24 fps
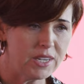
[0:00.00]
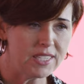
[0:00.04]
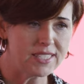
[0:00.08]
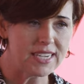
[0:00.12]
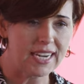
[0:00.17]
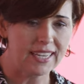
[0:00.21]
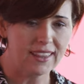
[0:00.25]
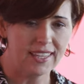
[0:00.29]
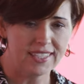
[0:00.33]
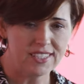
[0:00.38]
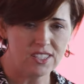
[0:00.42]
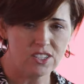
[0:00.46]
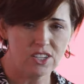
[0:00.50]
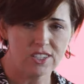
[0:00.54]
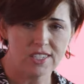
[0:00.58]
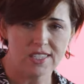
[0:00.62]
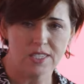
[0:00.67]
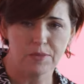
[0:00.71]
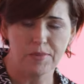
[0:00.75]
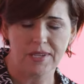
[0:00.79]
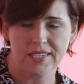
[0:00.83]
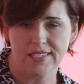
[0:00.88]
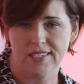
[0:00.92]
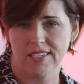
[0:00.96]
decided let's look at
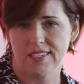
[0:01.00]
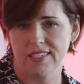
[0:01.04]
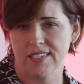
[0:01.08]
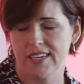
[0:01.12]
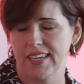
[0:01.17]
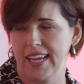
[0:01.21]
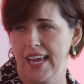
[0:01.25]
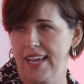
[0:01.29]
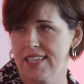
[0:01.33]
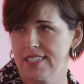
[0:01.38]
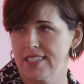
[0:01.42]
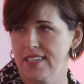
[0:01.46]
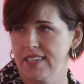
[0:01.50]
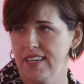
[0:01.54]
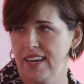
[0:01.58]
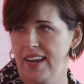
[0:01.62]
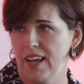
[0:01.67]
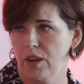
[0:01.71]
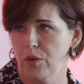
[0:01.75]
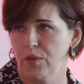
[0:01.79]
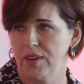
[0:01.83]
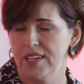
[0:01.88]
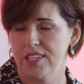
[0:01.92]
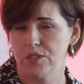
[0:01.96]
some existing asset
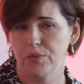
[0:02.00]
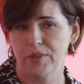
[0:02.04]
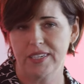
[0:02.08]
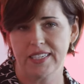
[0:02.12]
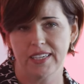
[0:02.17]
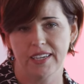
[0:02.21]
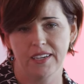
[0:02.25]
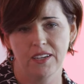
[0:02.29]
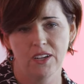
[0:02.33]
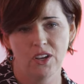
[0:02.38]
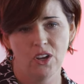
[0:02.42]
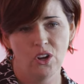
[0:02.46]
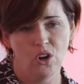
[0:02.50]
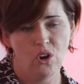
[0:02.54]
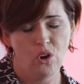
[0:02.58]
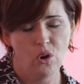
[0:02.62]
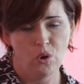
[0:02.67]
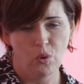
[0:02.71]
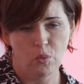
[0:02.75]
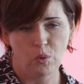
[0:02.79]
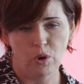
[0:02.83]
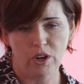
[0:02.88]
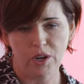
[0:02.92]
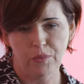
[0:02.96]
inequities. We did
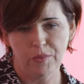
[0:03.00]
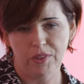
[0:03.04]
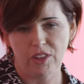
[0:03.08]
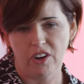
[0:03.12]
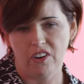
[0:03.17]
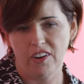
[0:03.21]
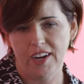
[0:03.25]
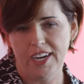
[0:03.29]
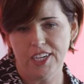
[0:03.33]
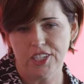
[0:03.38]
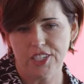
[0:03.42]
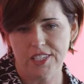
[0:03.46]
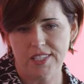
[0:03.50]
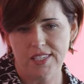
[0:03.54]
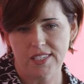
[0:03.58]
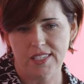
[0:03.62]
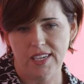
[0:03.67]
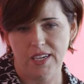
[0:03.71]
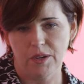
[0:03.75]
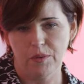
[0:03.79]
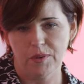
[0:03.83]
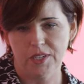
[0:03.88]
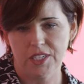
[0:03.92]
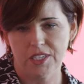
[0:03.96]
working with our
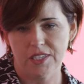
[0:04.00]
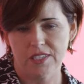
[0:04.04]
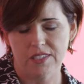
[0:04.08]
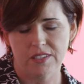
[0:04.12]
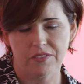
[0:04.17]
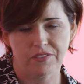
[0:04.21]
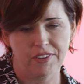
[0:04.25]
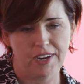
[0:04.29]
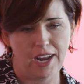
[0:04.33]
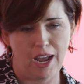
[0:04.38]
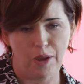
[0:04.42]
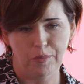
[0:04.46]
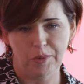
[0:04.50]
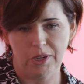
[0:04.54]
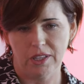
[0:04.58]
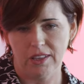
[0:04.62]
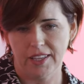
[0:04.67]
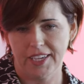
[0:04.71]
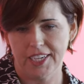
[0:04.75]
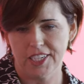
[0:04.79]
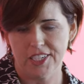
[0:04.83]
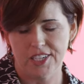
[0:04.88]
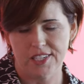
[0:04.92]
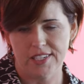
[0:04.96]
agency, which is a phenomenal
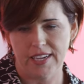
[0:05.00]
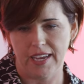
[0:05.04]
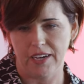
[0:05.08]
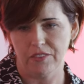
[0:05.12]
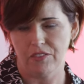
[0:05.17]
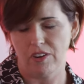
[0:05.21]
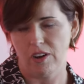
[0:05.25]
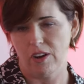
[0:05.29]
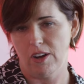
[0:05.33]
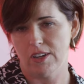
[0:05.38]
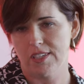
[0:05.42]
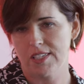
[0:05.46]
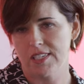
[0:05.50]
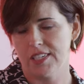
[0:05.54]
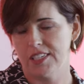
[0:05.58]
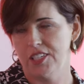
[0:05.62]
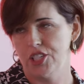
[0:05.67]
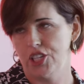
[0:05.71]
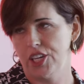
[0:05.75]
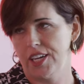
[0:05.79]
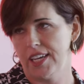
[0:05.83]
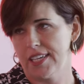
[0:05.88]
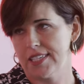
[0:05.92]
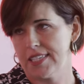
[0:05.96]
agency out of Austin,
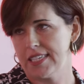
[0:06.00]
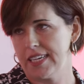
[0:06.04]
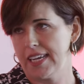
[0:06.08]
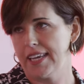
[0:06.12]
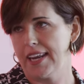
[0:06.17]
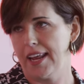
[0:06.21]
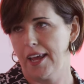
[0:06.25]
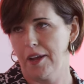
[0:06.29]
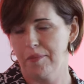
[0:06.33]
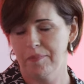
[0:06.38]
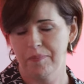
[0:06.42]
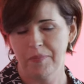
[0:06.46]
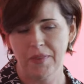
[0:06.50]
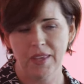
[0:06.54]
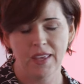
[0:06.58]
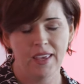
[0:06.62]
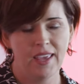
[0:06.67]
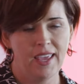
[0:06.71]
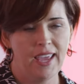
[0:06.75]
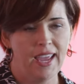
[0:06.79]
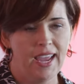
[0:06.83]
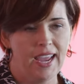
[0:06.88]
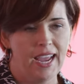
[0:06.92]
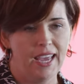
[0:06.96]
GSD&M.
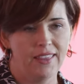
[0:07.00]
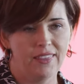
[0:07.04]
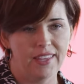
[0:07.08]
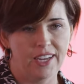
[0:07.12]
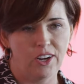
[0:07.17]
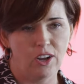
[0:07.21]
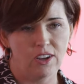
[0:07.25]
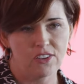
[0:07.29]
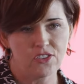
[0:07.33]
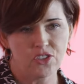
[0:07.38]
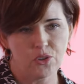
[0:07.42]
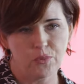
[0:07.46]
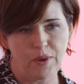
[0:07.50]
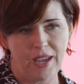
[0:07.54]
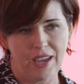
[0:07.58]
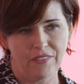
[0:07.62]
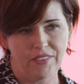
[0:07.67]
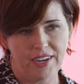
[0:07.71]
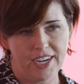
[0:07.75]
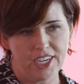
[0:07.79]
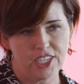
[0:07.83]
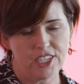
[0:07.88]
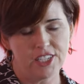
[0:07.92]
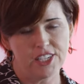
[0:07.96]
Mm-hmm. And then also we have
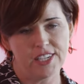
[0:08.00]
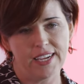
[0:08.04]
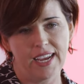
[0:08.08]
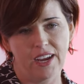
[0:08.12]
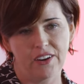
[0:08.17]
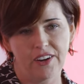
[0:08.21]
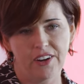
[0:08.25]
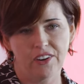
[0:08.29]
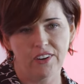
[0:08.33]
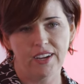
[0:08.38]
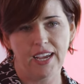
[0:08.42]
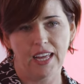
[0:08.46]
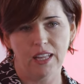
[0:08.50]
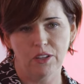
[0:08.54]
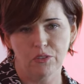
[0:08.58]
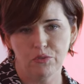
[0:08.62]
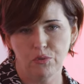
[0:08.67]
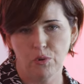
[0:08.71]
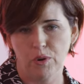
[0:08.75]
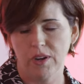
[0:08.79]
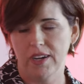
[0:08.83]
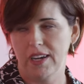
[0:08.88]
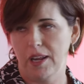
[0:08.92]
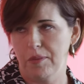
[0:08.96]
an agency out here in
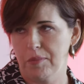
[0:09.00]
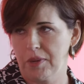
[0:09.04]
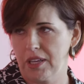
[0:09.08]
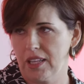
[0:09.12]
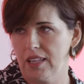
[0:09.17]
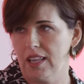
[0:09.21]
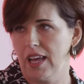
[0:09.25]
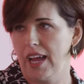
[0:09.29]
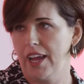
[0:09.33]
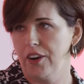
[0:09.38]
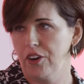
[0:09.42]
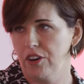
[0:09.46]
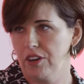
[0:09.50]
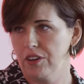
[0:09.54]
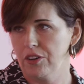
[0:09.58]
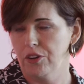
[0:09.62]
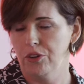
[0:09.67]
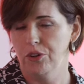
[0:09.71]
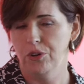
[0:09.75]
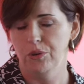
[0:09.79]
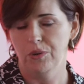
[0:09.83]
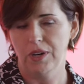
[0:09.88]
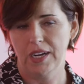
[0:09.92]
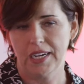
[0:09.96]
California named Collider
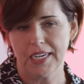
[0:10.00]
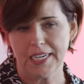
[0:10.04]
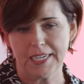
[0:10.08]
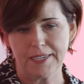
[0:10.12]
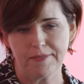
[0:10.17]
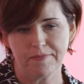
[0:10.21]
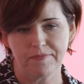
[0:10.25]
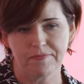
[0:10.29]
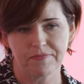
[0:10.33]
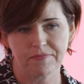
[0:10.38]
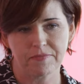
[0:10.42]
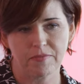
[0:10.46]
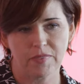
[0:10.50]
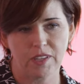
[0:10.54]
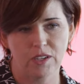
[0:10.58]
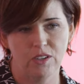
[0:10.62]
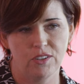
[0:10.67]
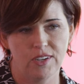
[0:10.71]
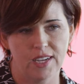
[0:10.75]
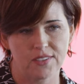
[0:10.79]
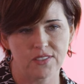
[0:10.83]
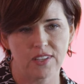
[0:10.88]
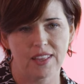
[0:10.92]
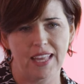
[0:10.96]
who, um, who
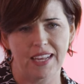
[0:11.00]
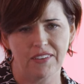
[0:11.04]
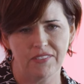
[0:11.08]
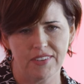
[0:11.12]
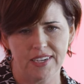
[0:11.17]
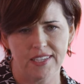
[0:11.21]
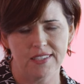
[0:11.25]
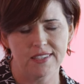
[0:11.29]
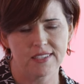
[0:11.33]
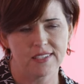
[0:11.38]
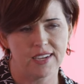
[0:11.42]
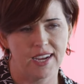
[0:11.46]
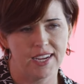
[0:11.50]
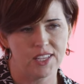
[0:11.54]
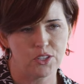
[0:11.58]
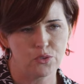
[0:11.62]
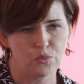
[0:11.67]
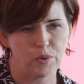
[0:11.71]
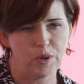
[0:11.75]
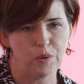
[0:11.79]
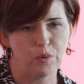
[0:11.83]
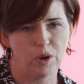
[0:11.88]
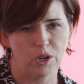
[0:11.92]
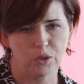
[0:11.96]
does a lot of insights.
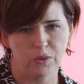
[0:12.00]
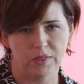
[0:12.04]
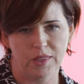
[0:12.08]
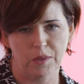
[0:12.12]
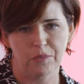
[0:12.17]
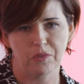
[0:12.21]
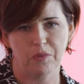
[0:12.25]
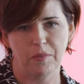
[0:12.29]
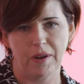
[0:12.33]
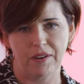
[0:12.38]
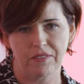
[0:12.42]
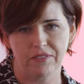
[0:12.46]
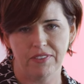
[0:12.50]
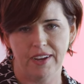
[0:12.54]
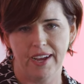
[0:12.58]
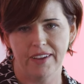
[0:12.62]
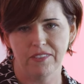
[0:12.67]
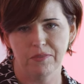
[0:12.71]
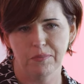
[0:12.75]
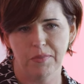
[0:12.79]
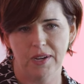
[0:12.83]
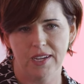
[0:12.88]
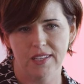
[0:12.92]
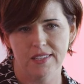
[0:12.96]
We worked with them for about
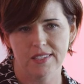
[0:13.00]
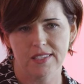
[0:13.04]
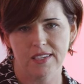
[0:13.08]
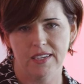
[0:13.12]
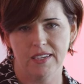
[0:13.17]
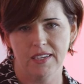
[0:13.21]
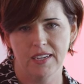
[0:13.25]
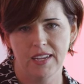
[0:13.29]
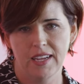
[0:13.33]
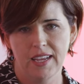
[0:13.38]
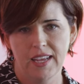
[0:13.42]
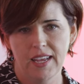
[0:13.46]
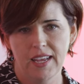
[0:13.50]
five months and